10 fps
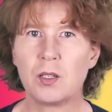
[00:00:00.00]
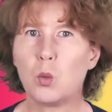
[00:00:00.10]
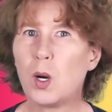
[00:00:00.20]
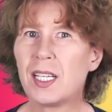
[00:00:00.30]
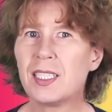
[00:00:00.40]

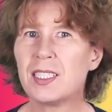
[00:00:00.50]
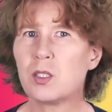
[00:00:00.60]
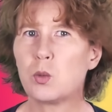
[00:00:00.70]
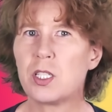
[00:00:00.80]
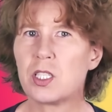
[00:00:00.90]
Why
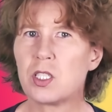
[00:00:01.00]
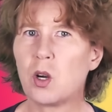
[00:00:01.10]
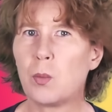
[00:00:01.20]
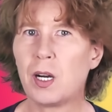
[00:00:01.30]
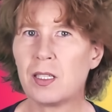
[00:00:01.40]
did we
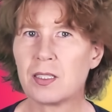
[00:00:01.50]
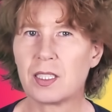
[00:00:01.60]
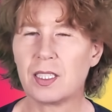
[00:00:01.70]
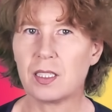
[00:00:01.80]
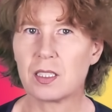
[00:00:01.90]
stop asking